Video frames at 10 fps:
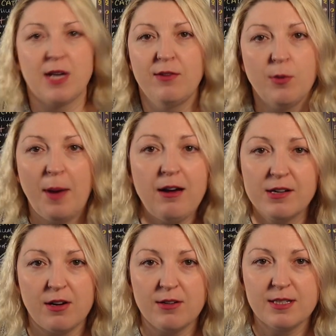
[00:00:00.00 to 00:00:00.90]
travel
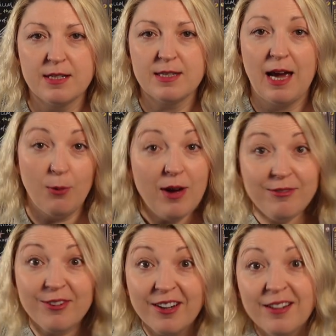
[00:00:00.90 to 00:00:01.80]
paradoxes.
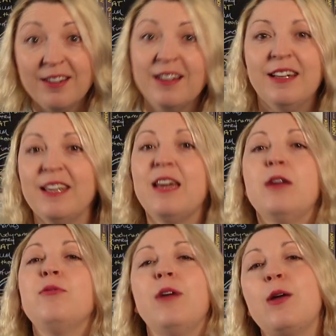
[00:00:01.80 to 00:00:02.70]
However,
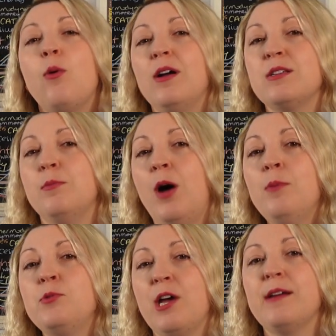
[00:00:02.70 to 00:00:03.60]
if a quantum
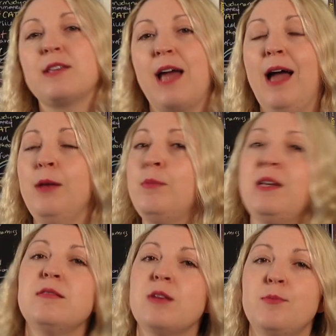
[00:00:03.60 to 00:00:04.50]
object can
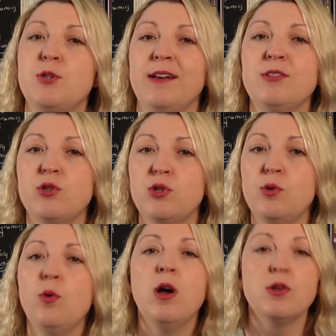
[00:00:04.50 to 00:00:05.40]
be subject
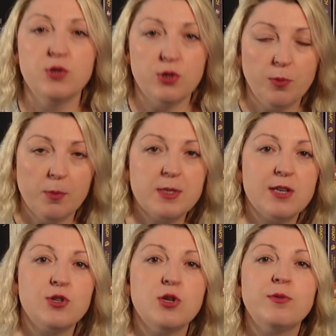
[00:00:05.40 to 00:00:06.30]
to
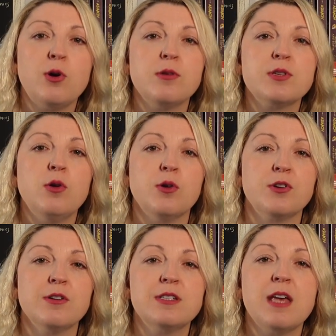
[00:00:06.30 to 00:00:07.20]
superposition of causal
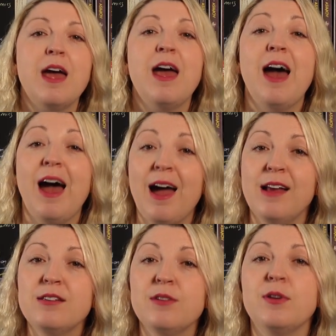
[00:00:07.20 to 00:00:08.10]
orders,
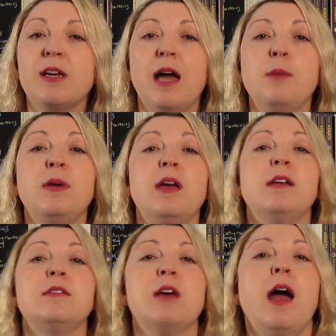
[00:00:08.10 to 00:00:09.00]
and if it can be
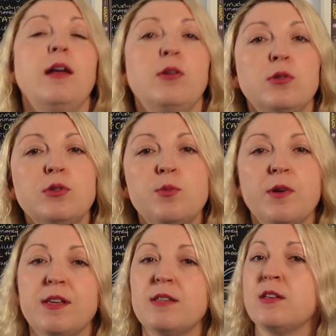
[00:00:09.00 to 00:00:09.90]
entangled
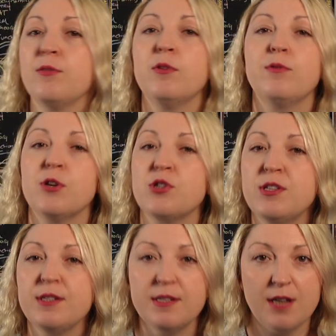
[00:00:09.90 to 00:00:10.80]
with its different
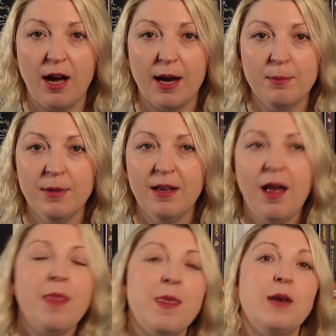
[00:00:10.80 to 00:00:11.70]
versions in time,
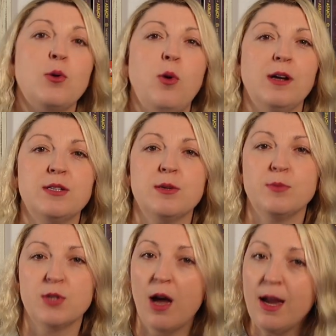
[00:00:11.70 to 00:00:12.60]
then
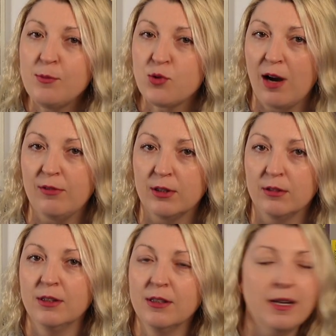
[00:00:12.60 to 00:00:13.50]
quantum time
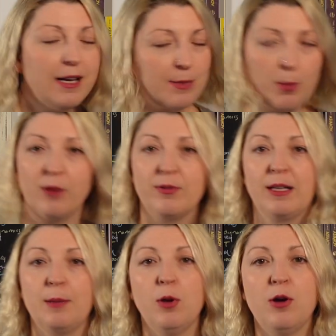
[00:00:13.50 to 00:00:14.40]
travel is
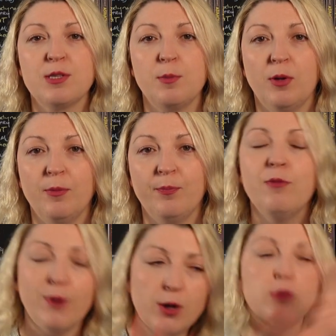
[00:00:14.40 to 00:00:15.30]
perfectly plausible.
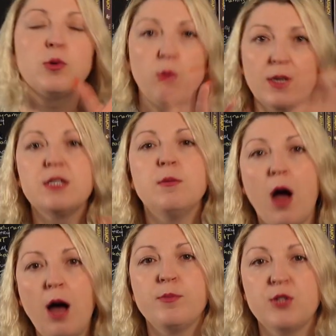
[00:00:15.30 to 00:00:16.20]
For quantum
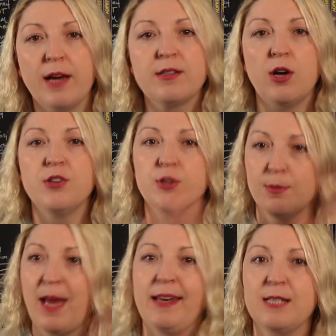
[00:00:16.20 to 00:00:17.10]
objects under
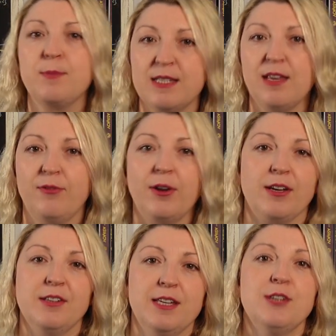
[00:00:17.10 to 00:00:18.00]
many specific
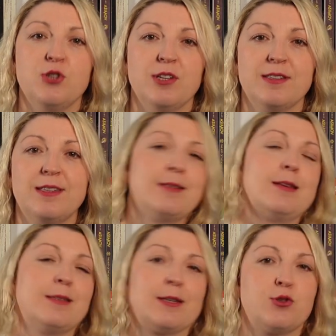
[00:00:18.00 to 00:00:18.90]
conditions, this
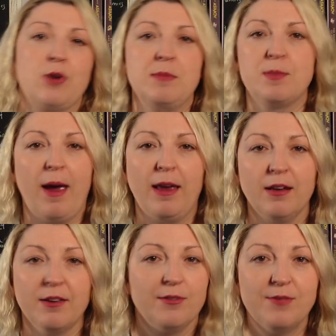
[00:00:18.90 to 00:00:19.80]
is extreme
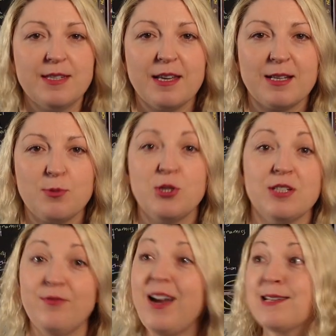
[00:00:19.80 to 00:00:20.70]
speculative physics, which
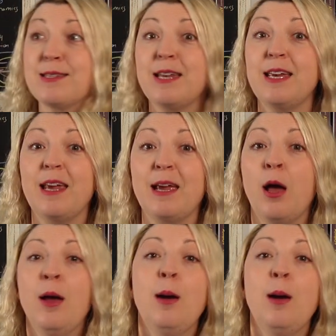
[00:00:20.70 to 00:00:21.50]
is fascinating,